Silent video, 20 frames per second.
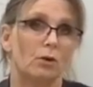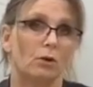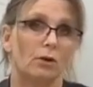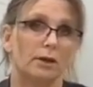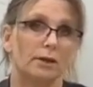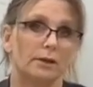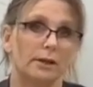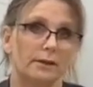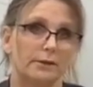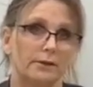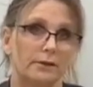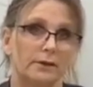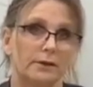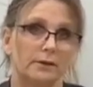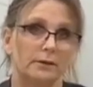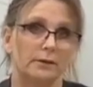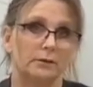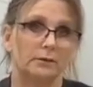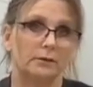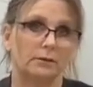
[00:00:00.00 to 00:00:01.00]
or another.
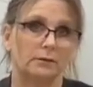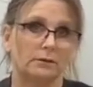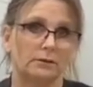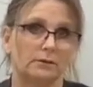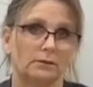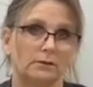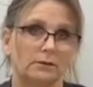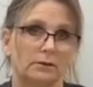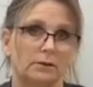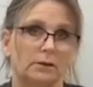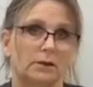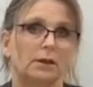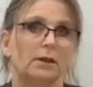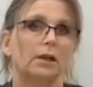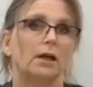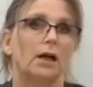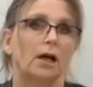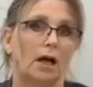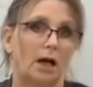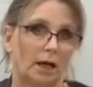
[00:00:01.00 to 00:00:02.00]

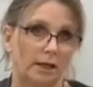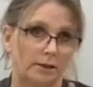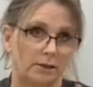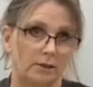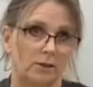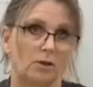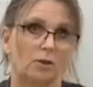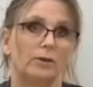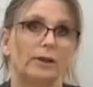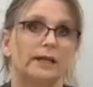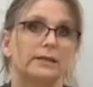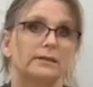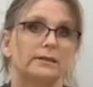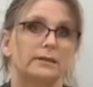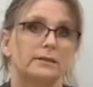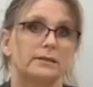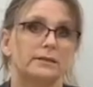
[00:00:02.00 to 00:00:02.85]
I know that